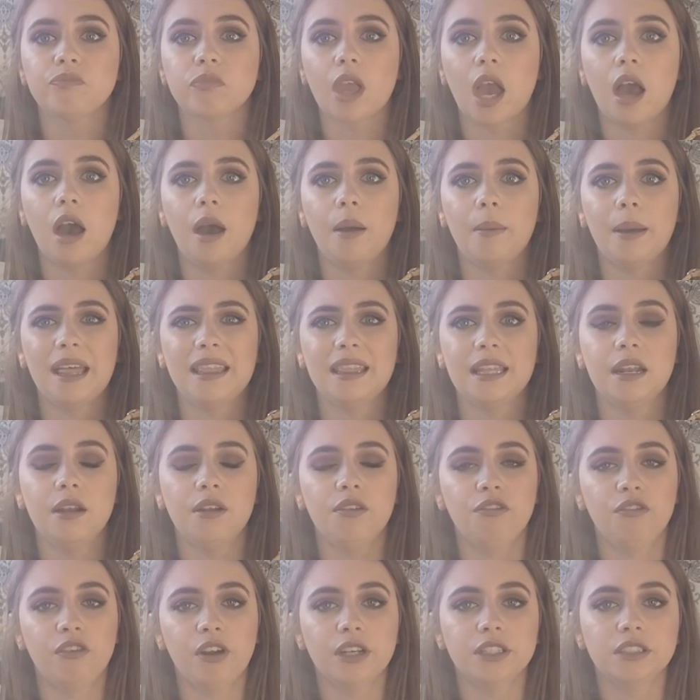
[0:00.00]
and then
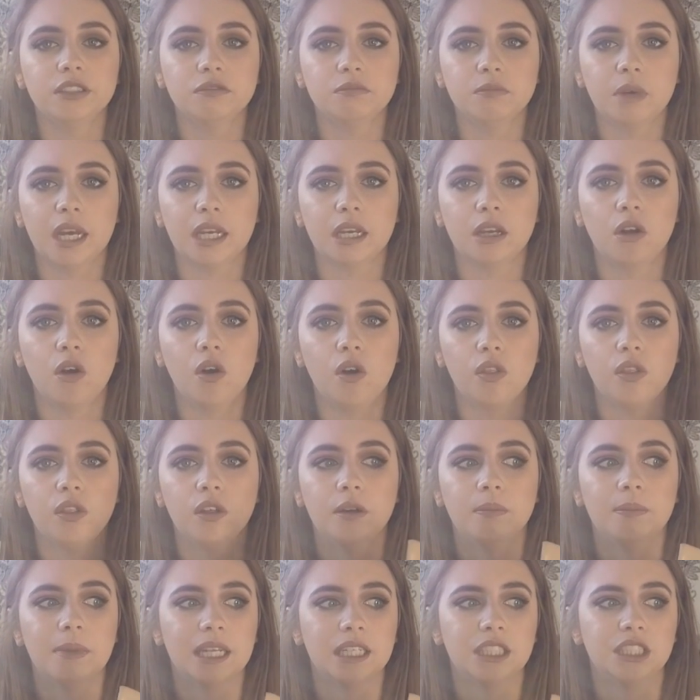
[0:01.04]
a friend of mine got
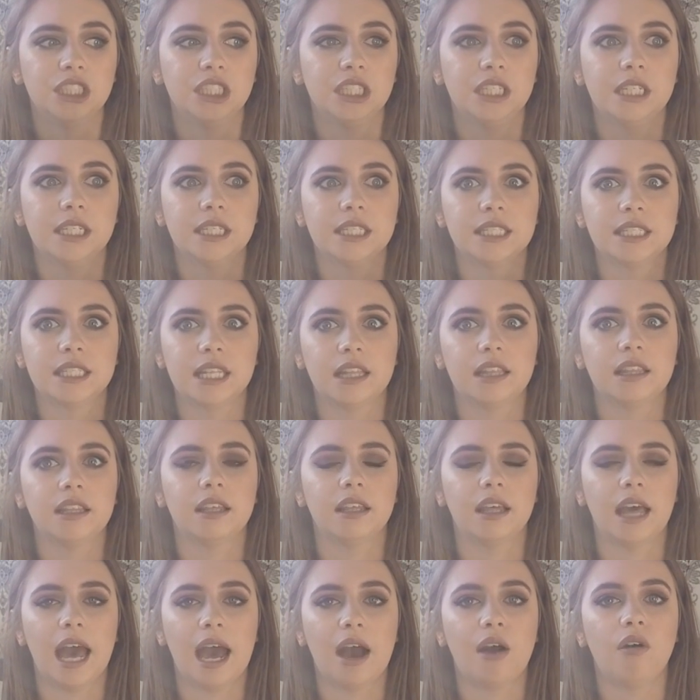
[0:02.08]
them and she just said
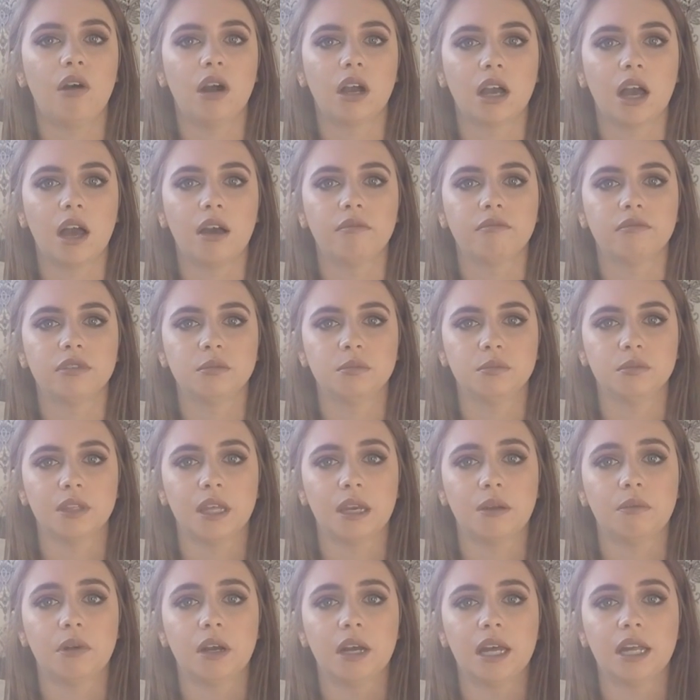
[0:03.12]
that how uncomfortable
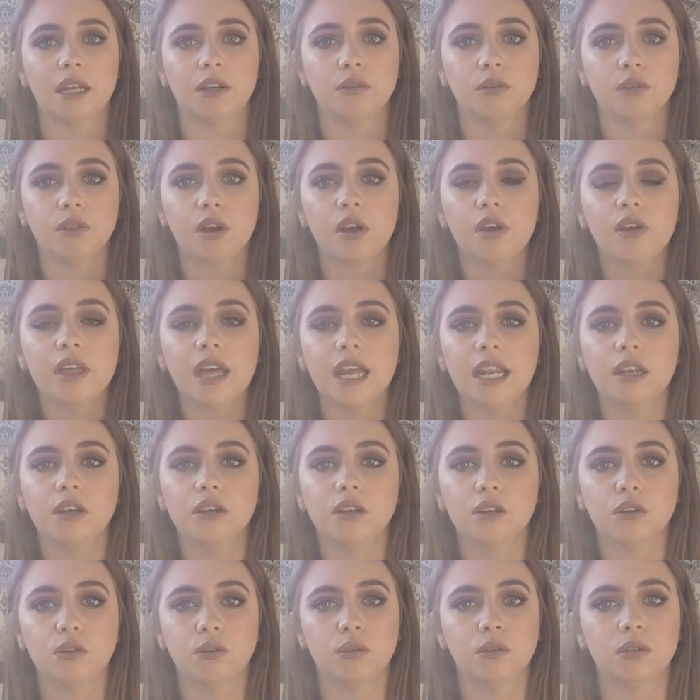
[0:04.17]
they were, and although they
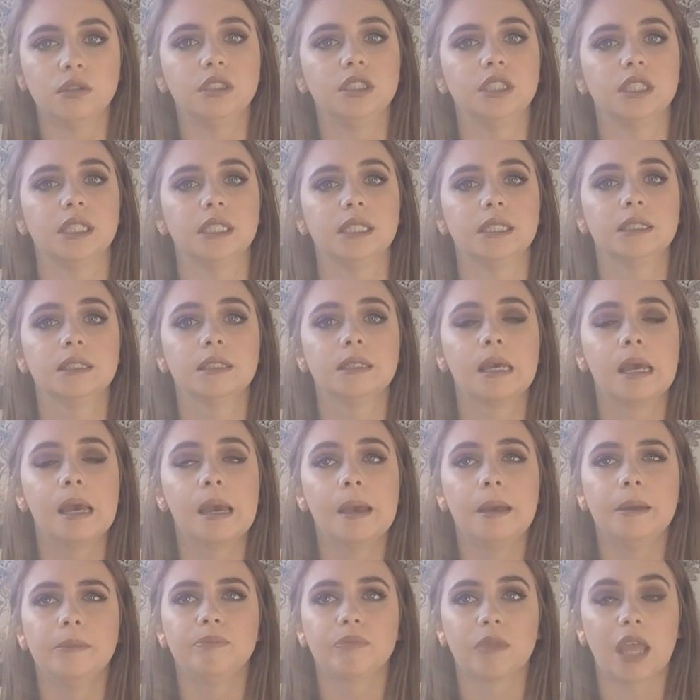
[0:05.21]
look gorgeous
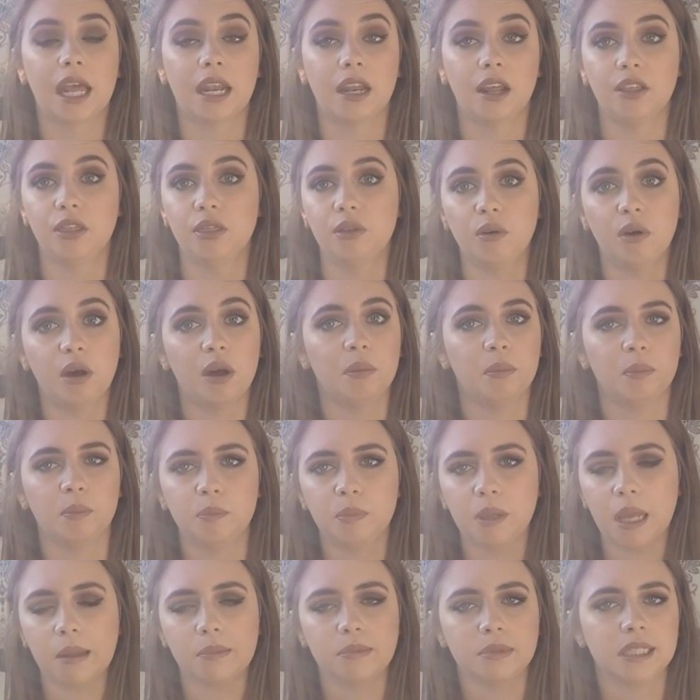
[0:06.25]
and I thought I'd
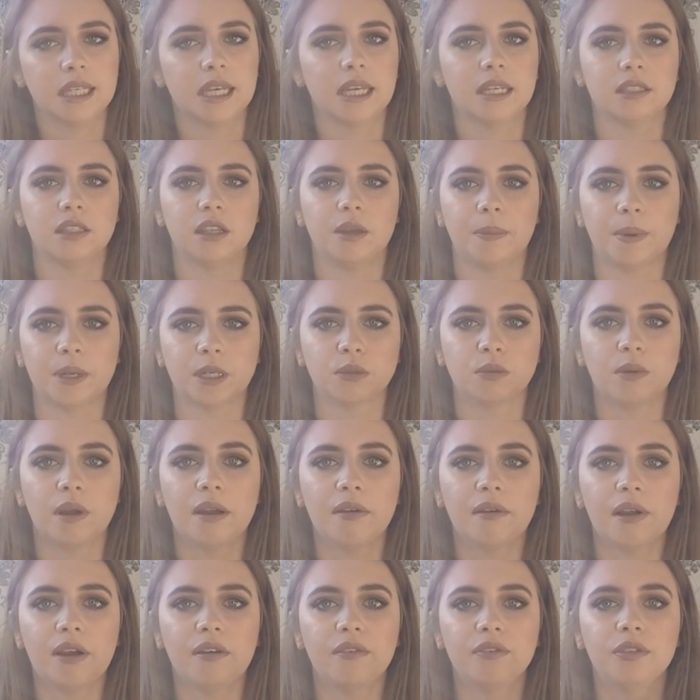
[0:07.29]
be able to get so much
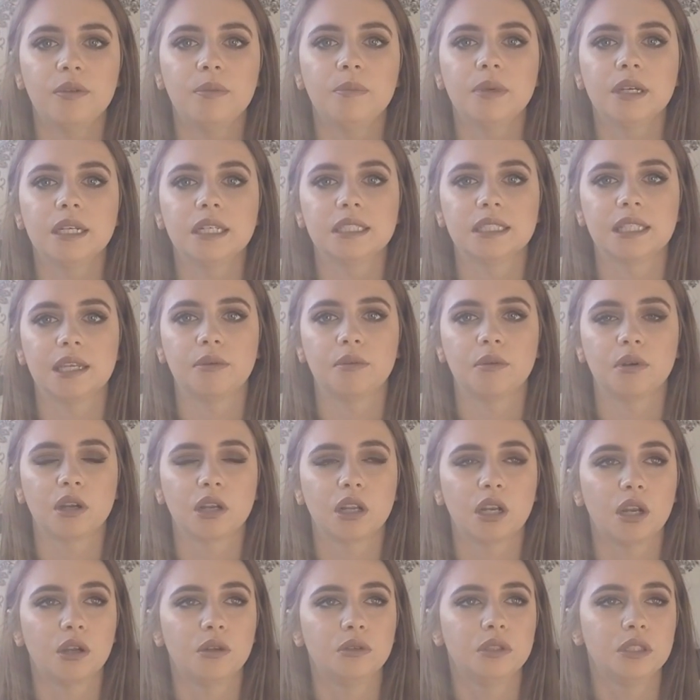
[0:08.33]
wear out of them because they were a
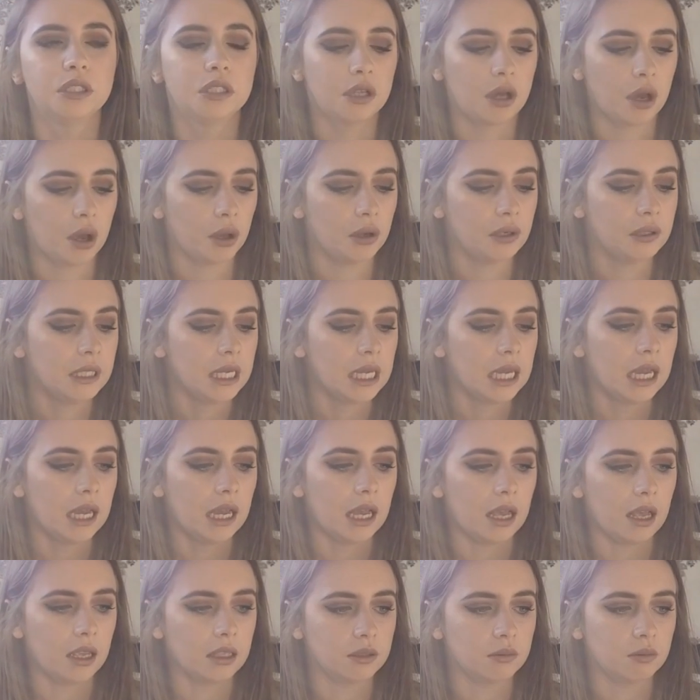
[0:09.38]
closed toe
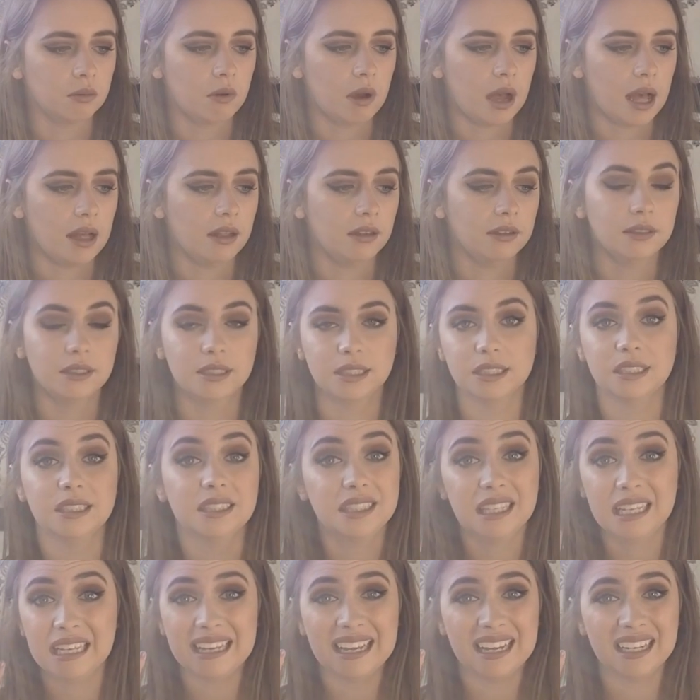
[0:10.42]
as well.
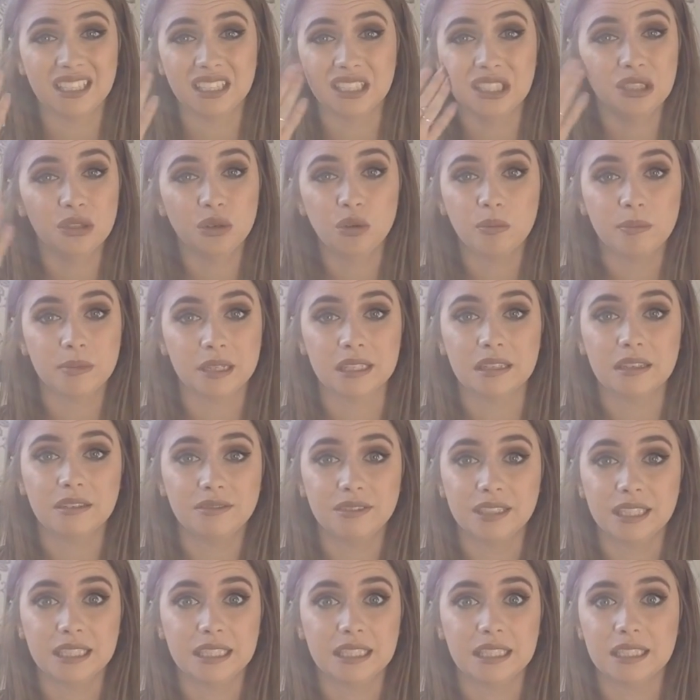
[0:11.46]
See, I just talked
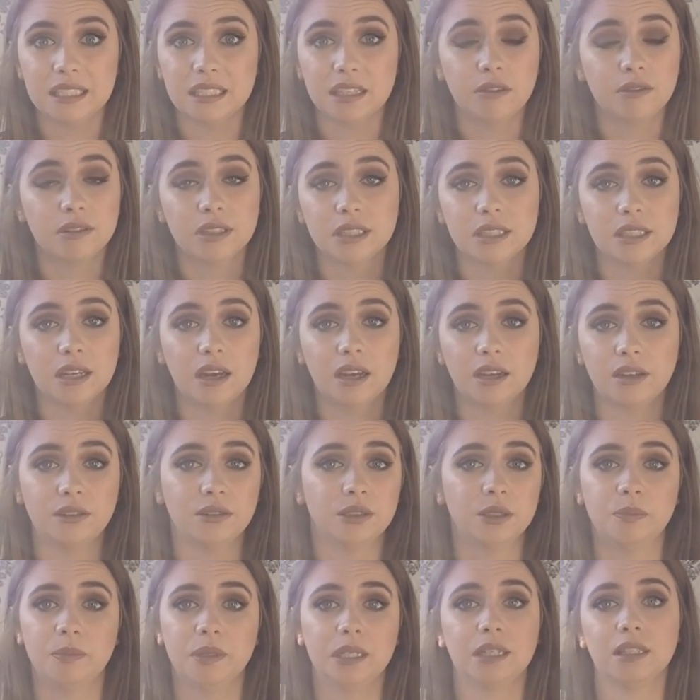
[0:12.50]
myself into these other
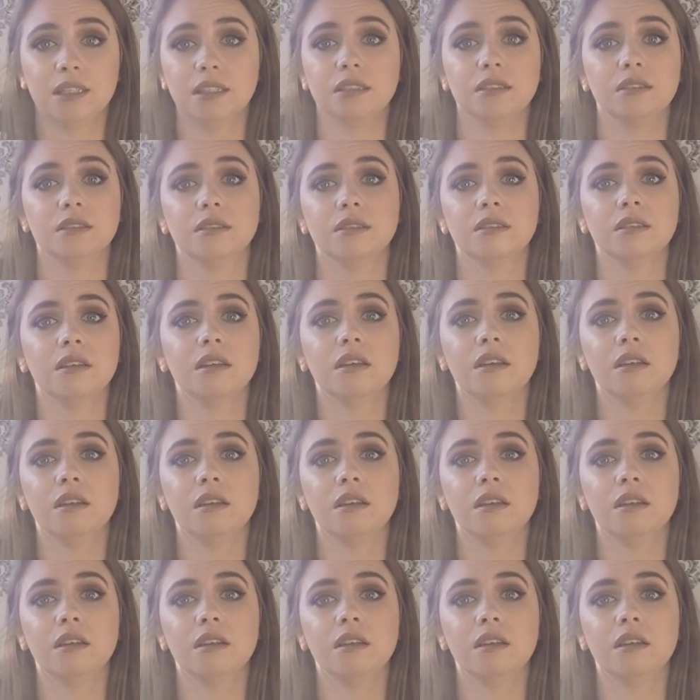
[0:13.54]
styles because,